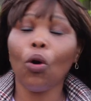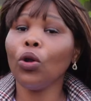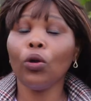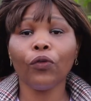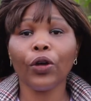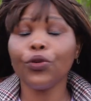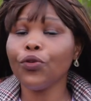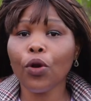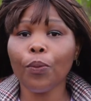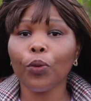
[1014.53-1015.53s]
all over
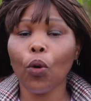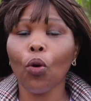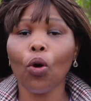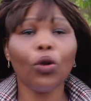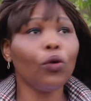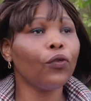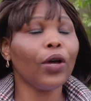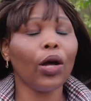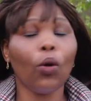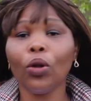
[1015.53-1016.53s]
Europe or all
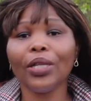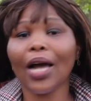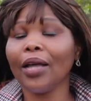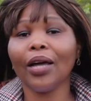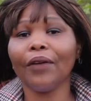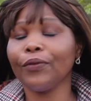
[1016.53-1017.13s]
over all the other,